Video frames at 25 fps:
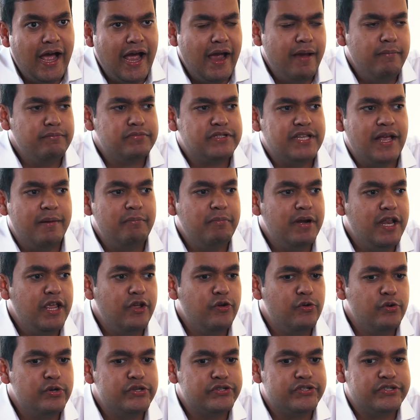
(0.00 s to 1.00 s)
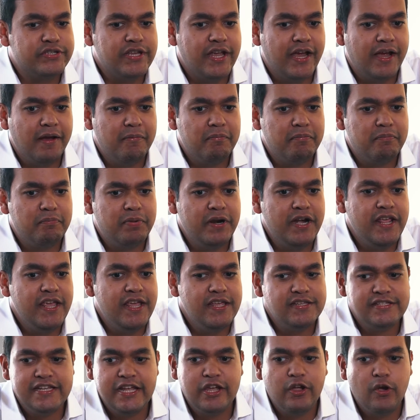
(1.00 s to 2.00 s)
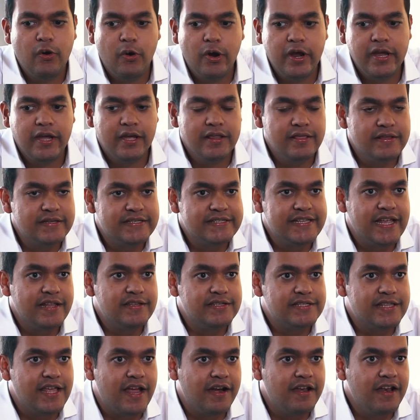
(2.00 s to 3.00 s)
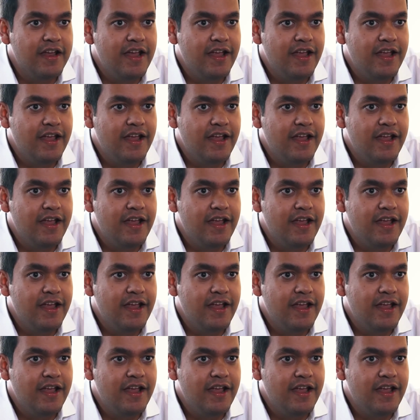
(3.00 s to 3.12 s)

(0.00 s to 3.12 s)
I am somebody who is pretty easygoing in the sense that